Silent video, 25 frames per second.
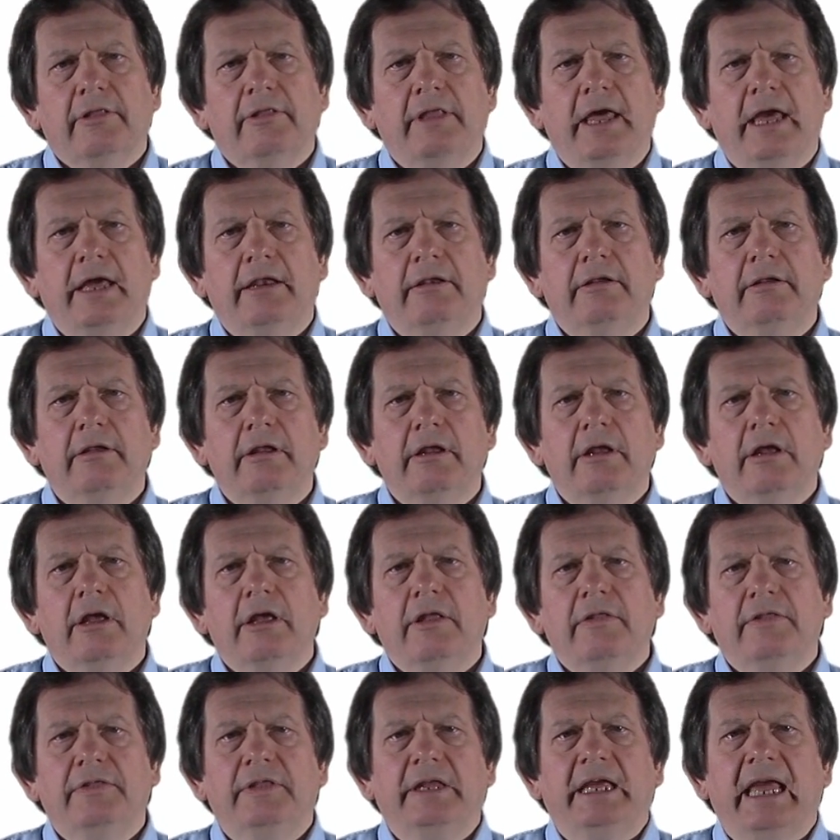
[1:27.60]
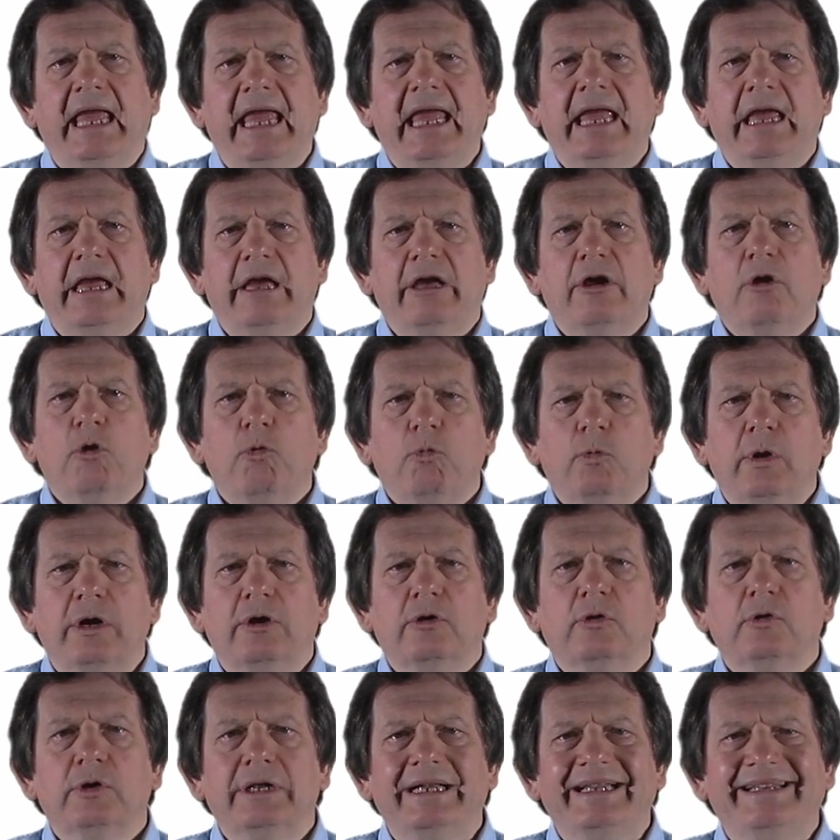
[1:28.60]
then the ear
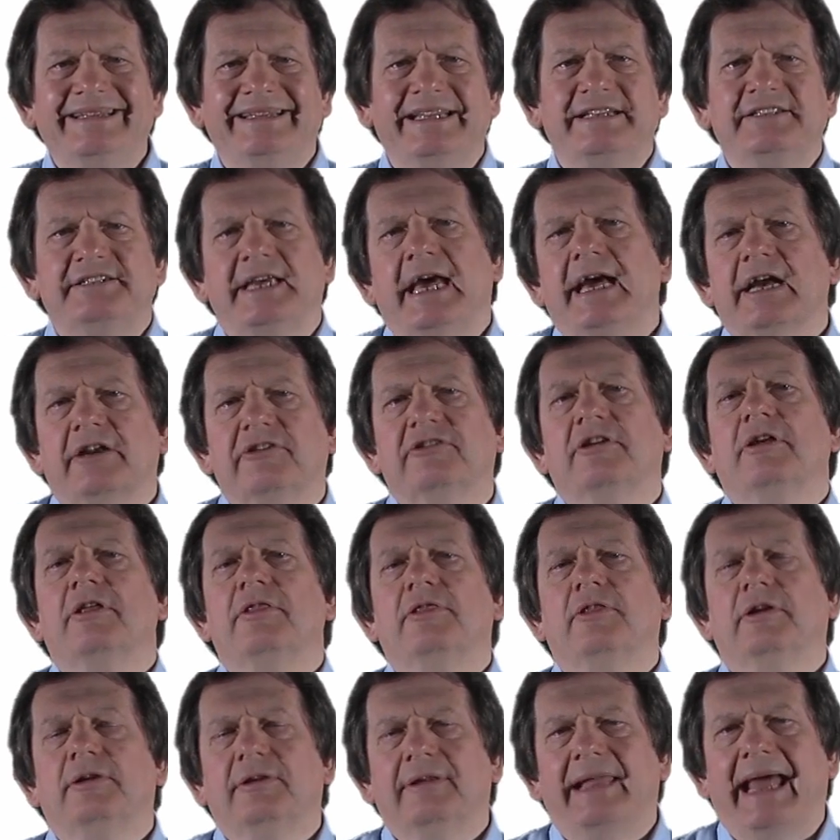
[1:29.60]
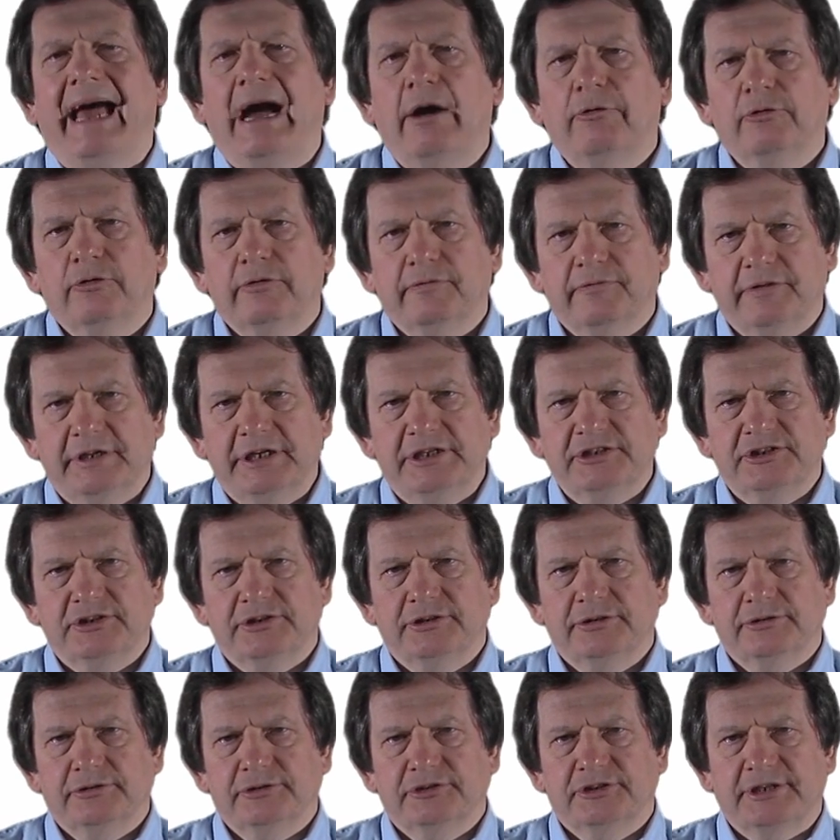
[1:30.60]
will detect the louder of these
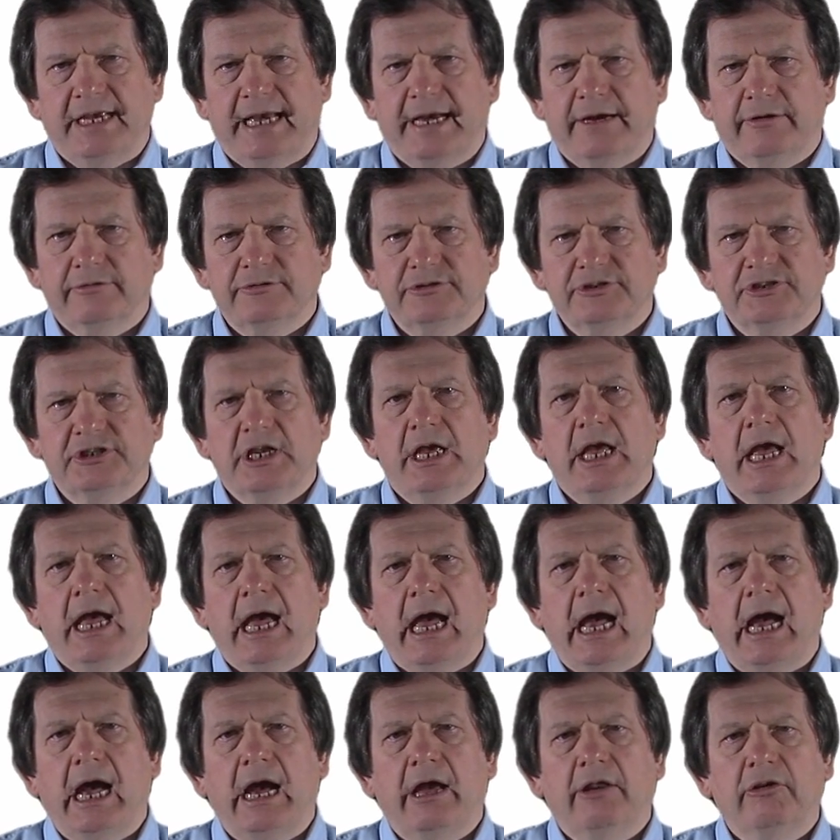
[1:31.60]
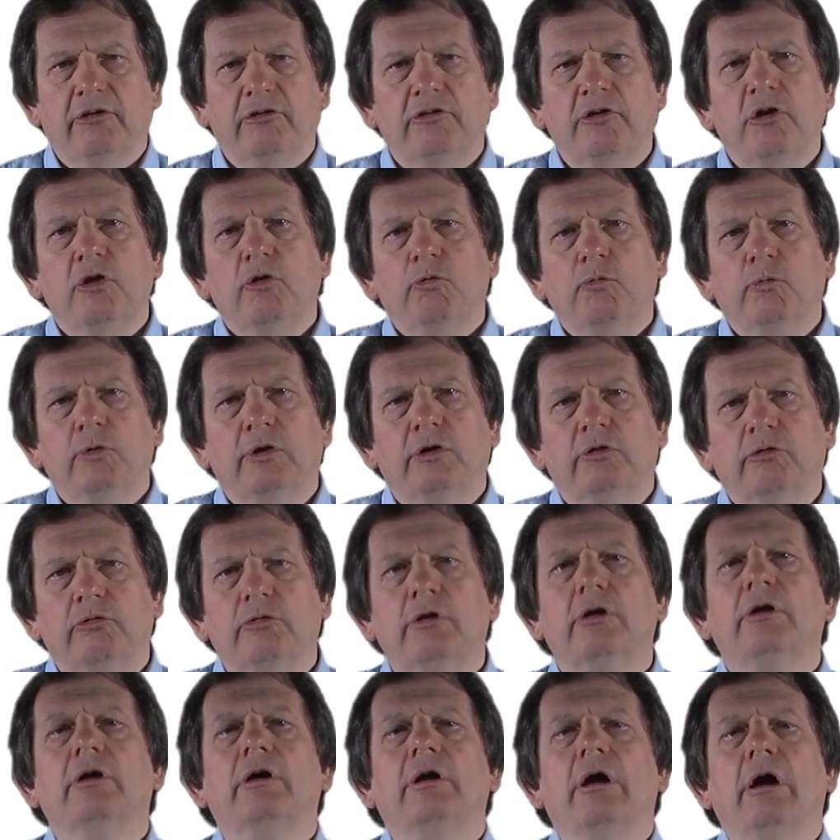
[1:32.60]
two sounds and
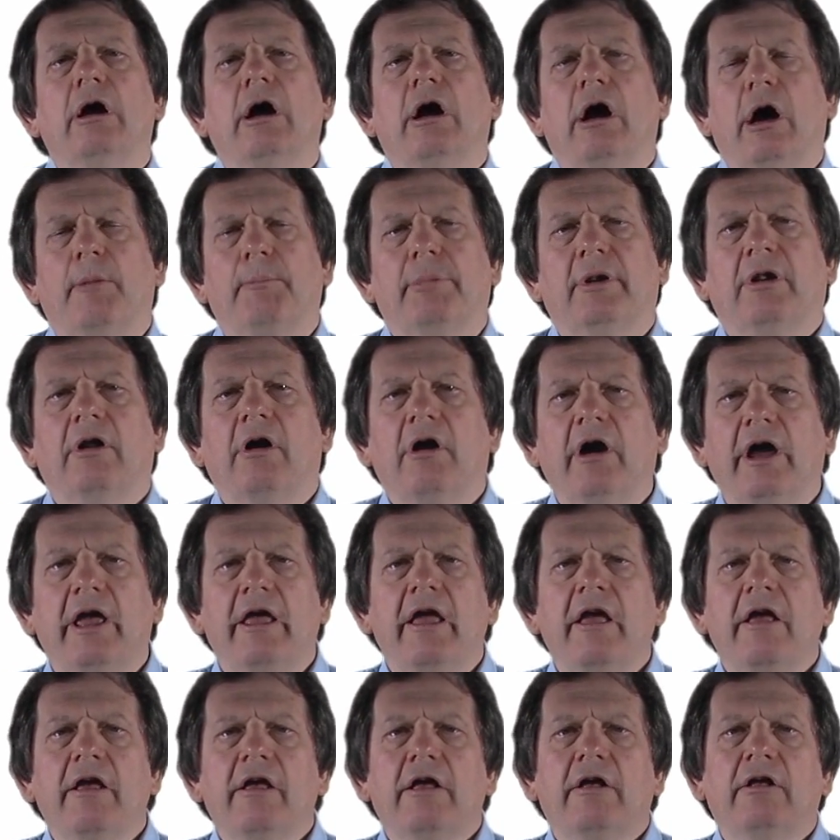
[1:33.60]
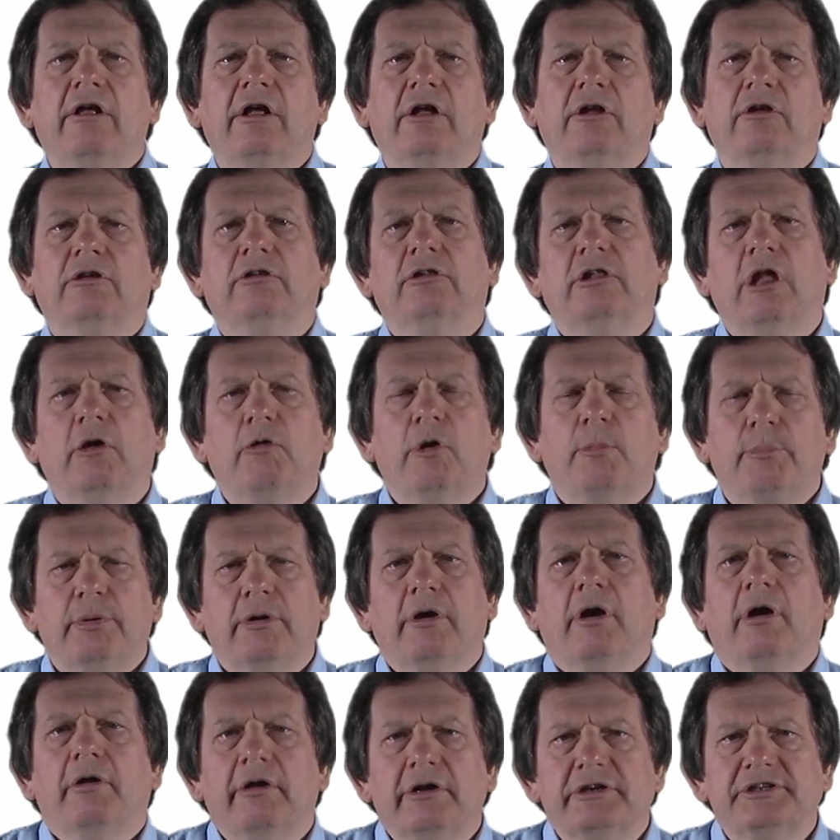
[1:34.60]
will apply lower
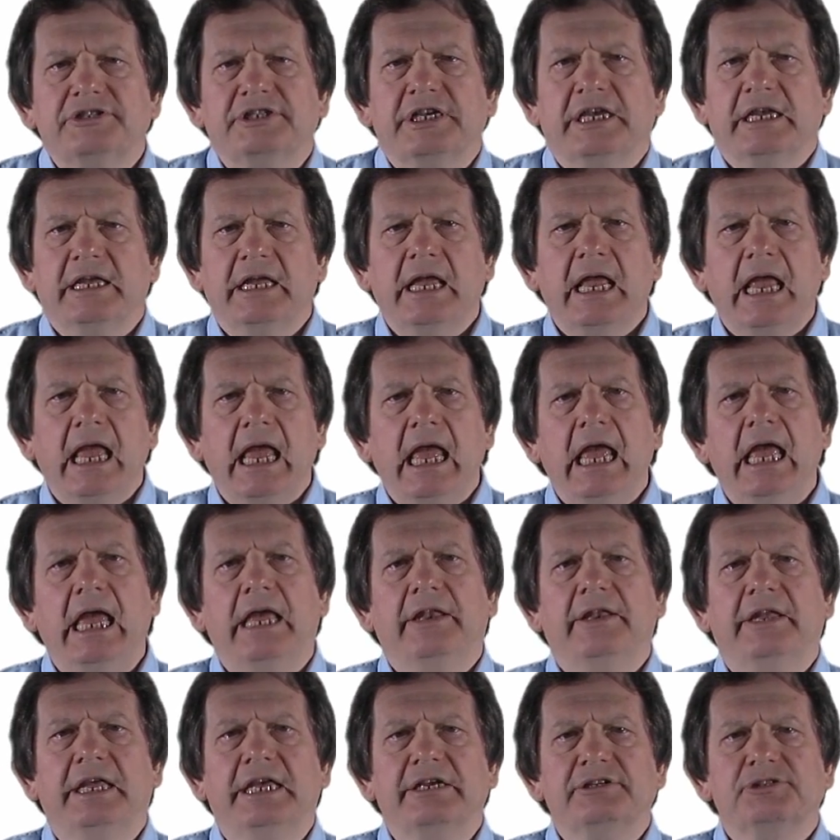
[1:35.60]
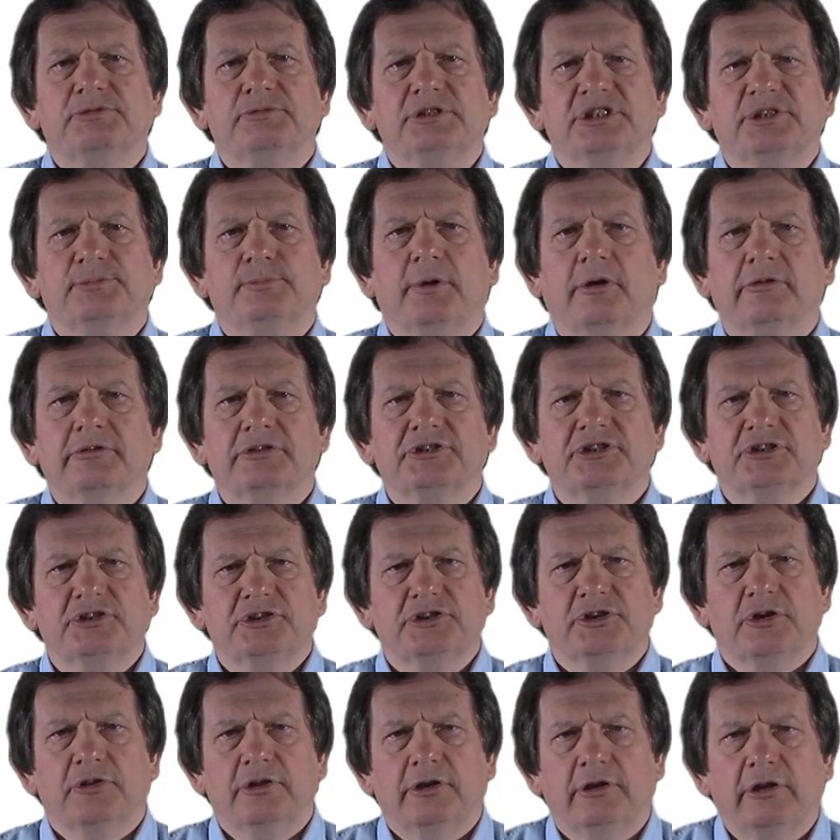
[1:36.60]
priority in its response
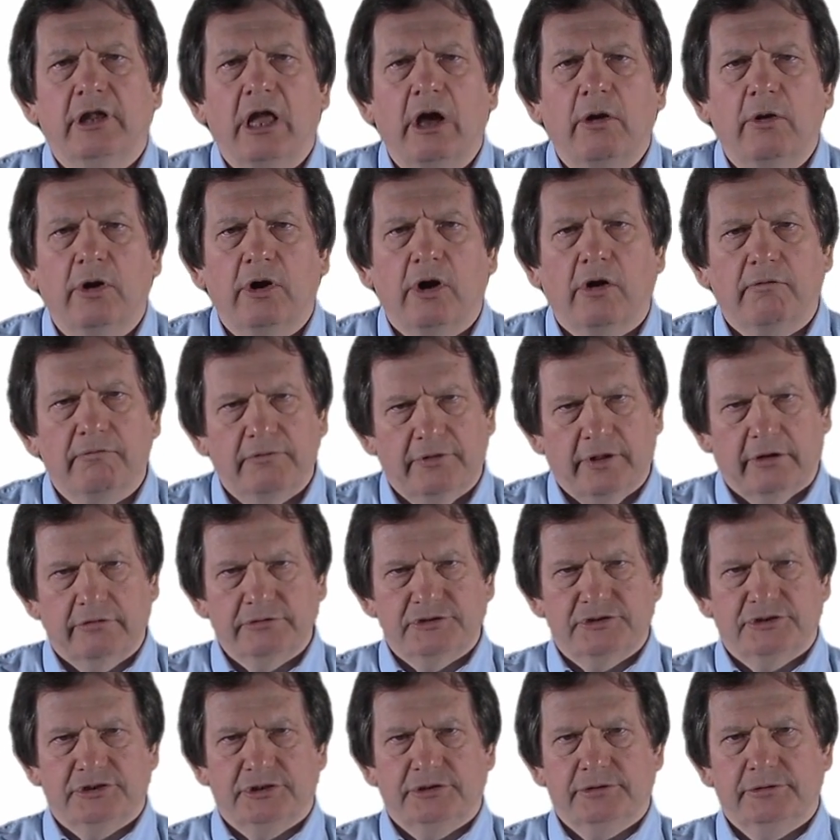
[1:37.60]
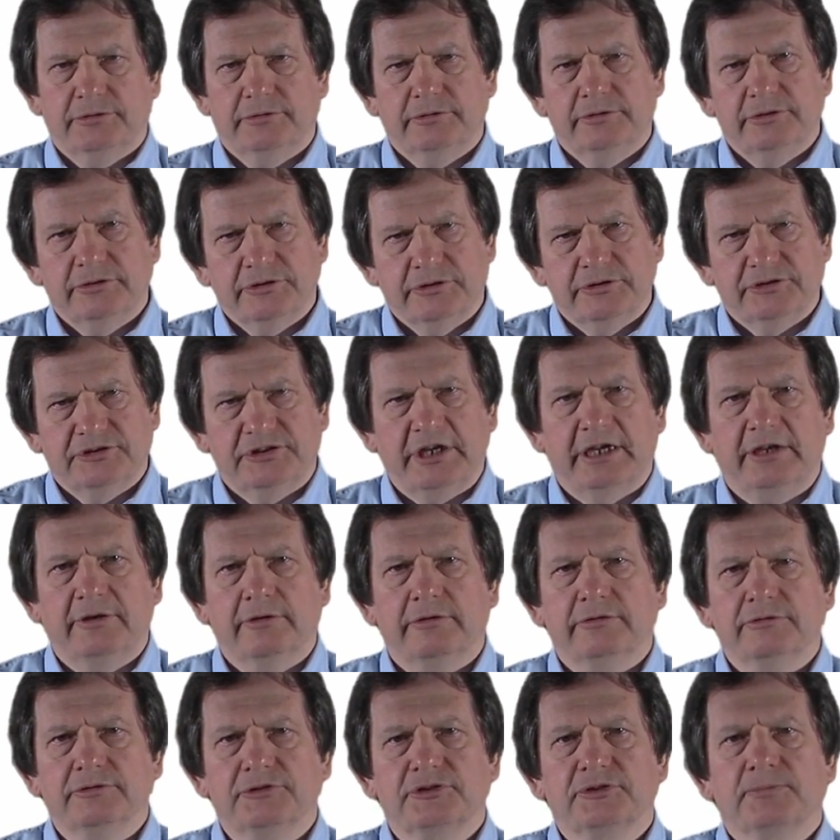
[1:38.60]
to the lower of those two
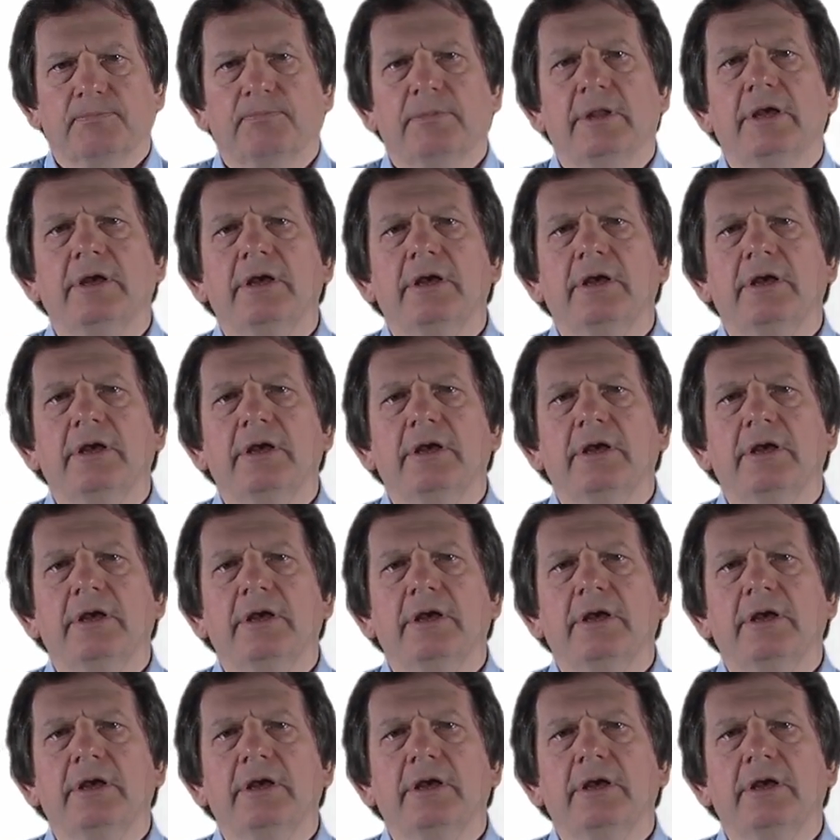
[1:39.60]
signals.